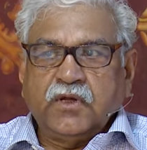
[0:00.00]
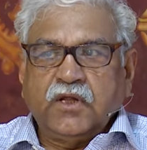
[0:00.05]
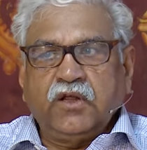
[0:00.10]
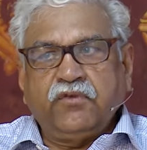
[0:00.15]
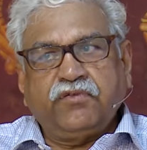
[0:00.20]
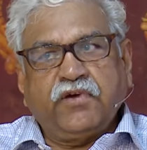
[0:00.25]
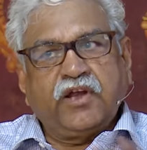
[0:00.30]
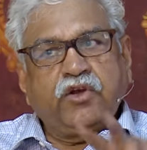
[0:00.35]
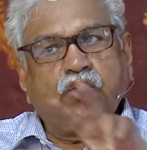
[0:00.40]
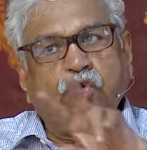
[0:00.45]

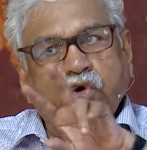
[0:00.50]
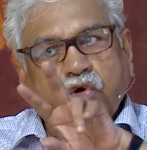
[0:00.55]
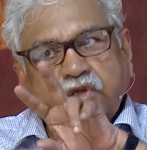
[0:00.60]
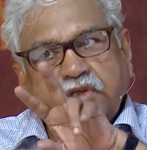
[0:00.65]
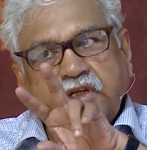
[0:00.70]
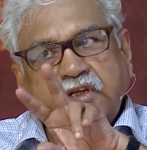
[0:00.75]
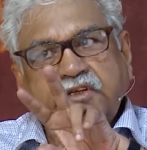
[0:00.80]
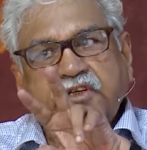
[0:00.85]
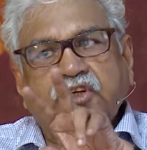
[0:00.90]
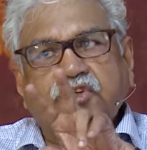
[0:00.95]
If I know
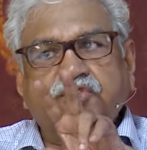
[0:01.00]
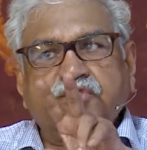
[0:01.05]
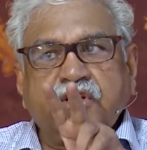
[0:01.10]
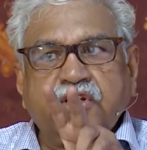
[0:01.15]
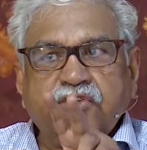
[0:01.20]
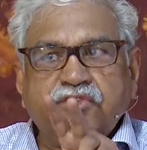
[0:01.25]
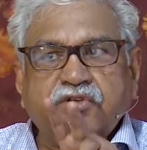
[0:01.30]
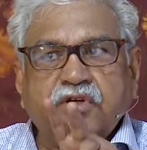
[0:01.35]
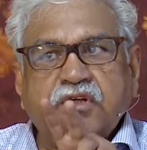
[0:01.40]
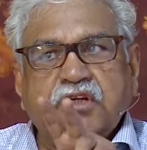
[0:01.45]
the
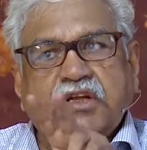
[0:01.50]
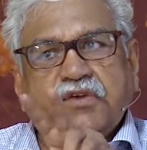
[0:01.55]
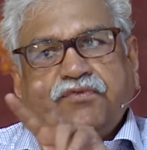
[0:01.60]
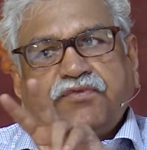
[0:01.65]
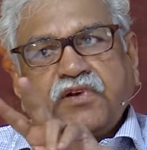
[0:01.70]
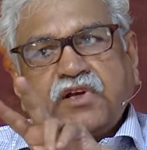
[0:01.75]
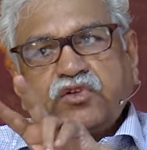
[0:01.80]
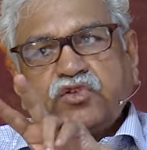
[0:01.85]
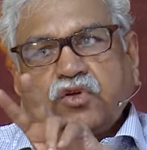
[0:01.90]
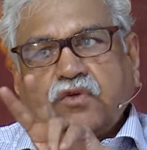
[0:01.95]
distinction,
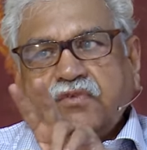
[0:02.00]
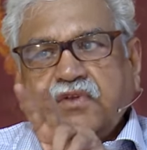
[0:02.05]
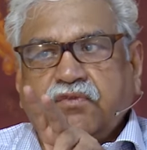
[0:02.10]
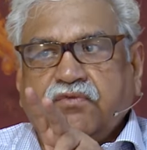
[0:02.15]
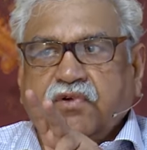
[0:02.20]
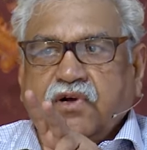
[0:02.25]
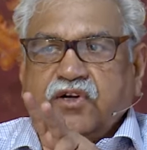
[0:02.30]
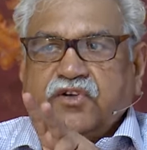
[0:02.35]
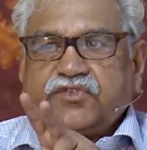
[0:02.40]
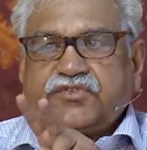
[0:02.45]
difference of the
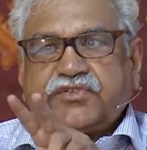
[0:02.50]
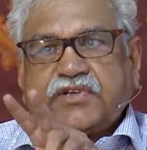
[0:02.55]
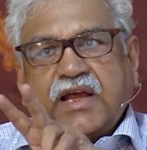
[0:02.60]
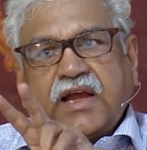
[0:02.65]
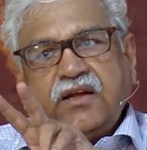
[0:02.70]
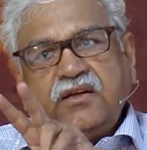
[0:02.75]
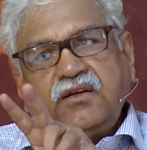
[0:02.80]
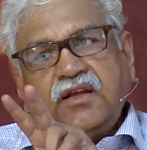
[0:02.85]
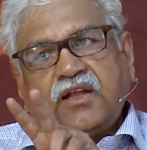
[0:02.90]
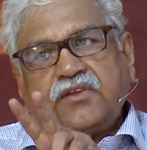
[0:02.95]
word
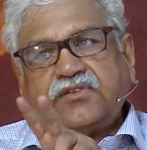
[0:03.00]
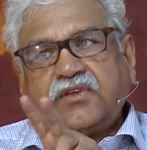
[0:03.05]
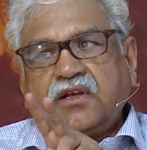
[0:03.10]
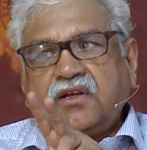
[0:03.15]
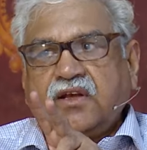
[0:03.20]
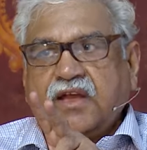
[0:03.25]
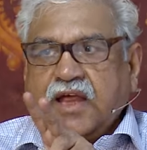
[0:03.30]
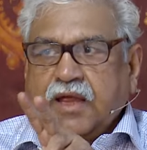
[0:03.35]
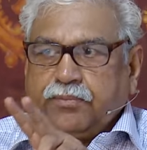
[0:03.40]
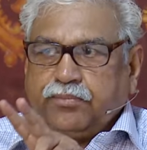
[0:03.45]
sadness
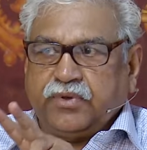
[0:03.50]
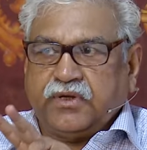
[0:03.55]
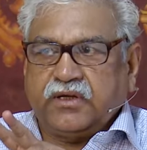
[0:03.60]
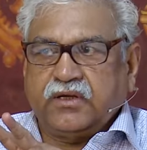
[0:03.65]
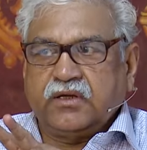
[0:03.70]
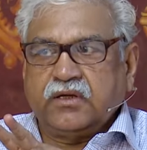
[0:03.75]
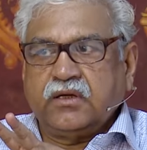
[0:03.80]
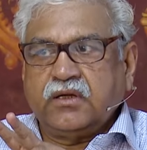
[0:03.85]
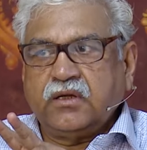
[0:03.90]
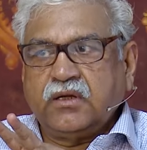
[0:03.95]
and happy,
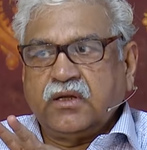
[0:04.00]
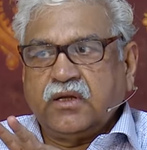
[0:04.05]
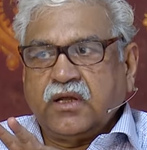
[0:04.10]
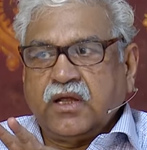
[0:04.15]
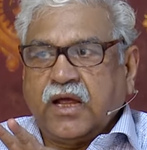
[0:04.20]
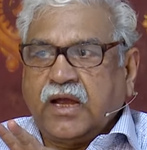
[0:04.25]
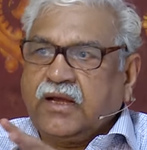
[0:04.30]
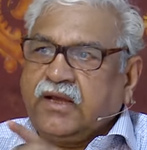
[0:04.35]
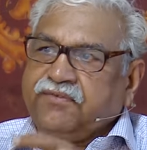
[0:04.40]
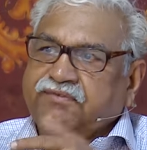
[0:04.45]

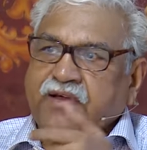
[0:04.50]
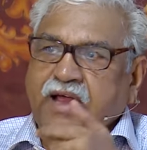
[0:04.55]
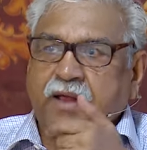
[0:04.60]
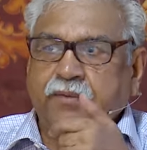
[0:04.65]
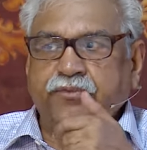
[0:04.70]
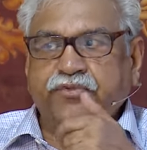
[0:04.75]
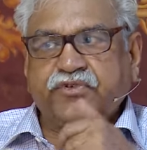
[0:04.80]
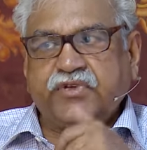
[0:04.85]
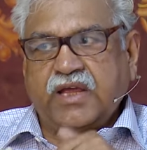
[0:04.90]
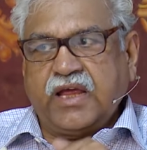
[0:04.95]
and if I
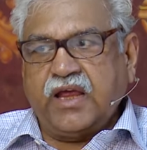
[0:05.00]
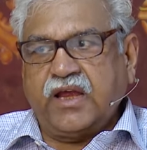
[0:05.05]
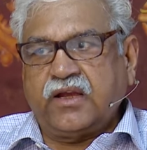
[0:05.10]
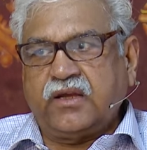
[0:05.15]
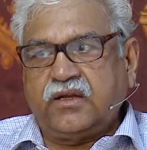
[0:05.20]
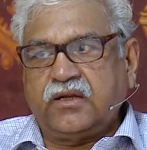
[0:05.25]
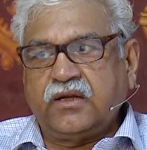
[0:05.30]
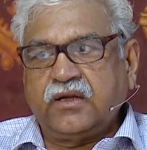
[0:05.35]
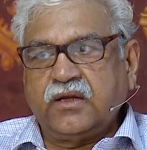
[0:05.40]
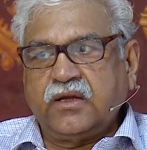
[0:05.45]
am sad
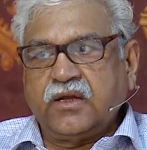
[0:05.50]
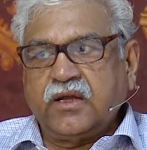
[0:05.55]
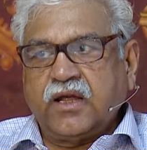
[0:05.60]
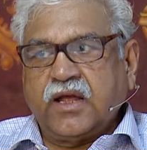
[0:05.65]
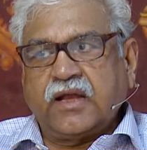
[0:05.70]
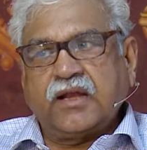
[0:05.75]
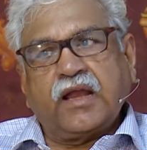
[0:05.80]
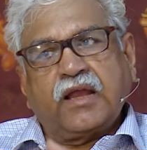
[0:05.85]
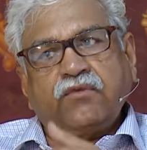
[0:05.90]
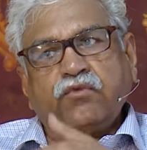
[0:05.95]

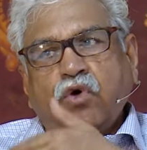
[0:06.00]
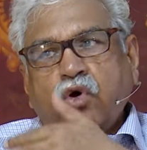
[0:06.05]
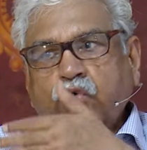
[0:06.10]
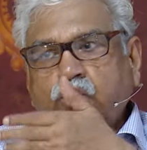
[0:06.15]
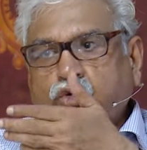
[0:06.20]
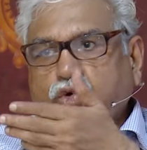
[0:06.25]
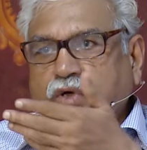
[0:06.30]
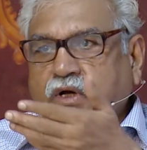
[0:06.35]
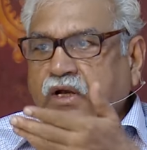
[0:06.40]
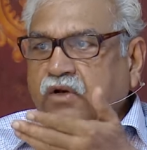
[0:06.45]
and I want
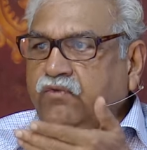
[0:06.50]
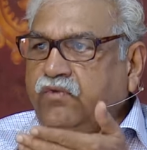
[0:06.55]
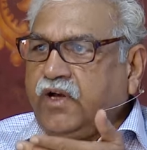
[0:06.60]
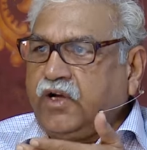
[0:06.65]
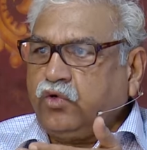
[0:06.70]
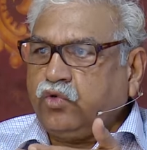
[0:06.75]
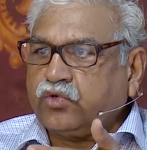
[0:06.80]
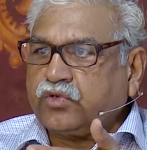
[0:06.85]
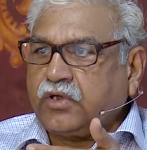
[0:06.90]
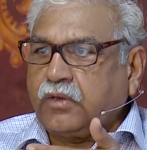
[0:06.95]
to convey
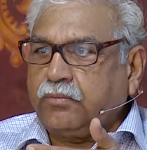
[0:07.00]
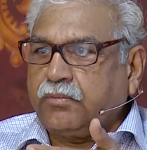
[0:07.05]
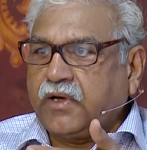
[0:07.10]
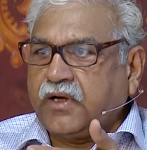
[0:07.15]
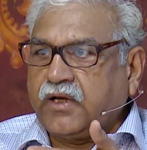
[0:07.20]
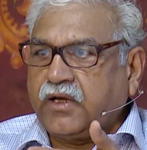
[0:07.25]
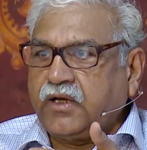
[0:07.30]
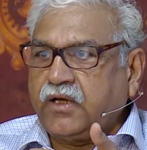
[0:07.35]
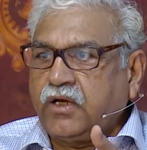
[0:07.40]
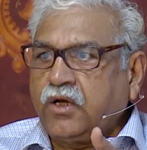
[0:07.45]
to
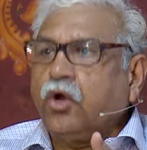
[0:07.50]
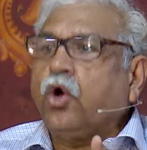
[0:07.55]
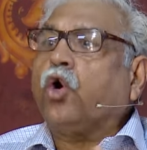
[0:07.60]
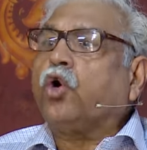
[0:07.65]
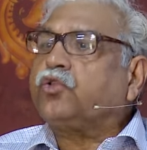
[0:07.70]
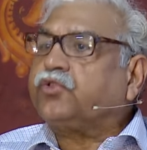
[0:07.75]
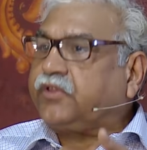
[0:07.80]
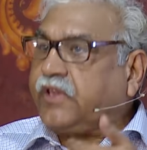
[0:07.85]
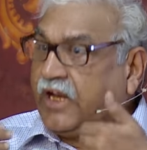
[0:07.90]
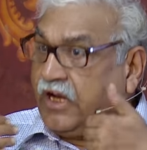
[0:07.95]
somebody
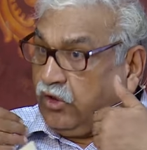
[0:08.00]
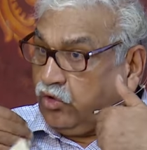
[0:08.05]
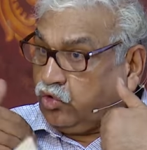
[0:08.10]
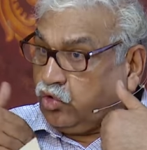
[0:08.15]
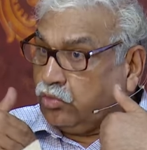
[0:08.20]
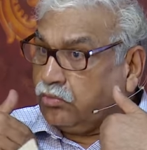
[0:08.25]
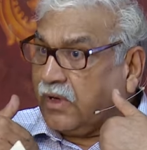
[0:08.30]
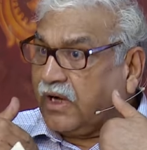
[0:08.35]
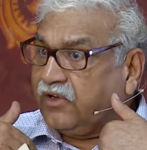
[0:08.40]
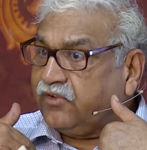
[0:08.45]
or think
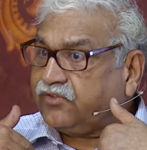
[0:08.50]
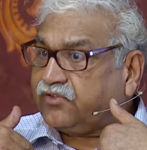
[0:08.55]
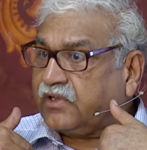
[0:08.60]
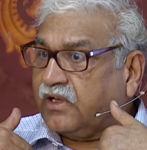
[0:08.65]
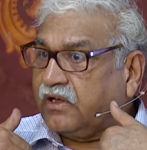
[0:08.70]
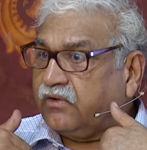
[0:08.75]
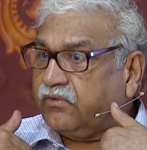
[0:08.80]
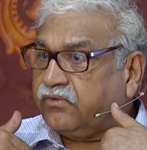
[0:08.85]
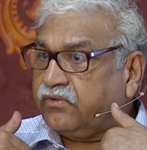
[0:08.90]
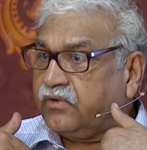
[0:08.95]
to
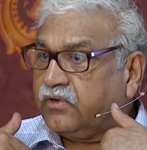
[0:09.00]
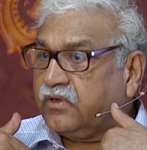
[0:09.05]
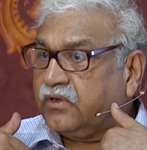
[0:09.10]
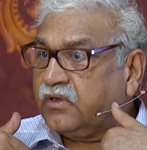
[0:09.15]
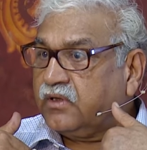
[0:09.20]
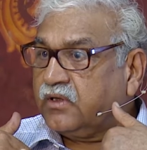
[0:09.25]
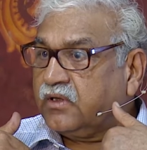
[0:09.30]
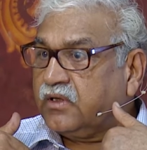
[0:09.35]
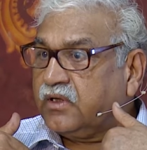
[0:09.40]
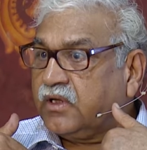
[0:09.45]
myself
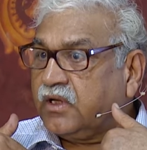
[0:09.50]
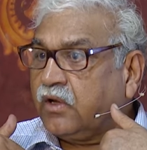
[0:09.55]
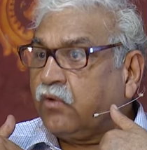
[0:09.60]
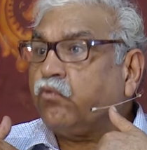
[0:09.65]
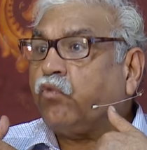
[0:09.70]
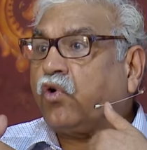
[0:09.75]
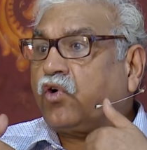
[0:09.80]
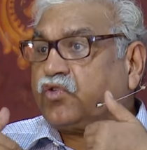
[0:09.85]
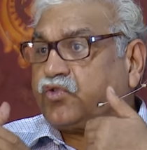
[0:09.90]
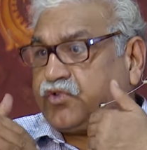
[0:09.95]

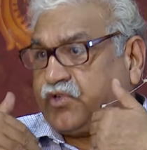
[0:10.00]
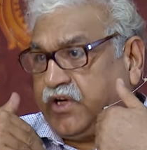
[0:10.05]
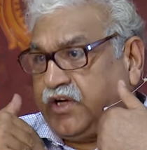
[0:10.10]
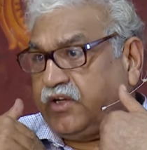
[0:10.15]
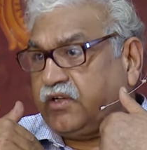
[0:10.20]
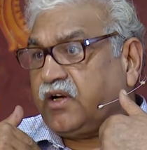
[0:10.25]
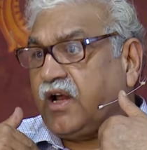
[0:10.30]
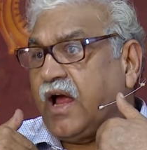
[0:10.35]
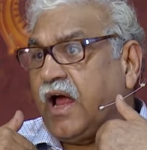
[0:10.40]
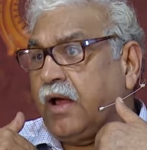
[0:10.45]
what
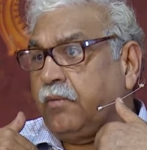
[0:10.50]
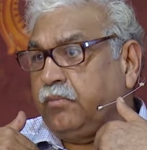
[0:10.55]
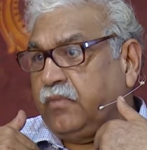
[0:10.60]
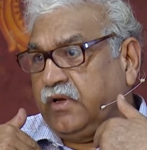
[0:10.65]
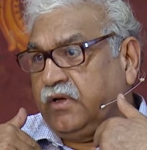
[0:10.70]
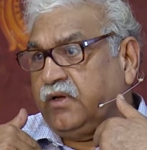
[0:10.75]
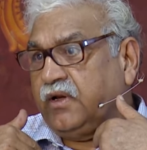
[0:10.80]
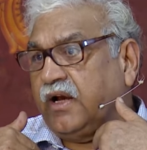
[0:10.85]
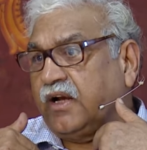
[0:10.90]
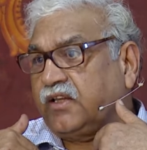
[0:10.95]
state I am
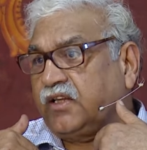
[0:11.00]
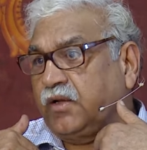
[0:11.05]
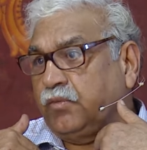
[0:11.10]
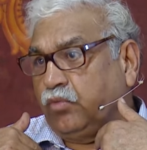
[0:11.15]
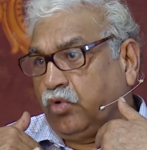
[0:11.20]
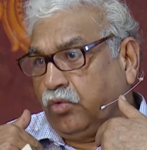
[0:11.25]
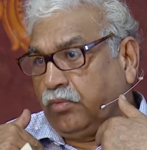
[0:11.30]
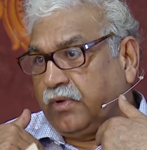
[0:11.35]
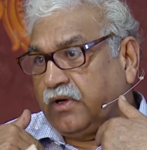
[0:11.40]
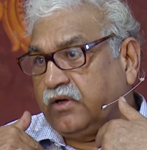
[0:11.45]
in at the
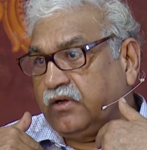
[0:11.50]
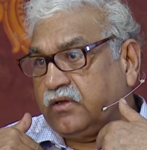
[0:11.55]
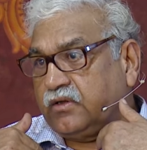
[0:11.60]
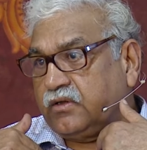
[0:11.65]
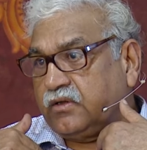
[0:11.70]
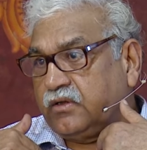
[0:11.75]
moment,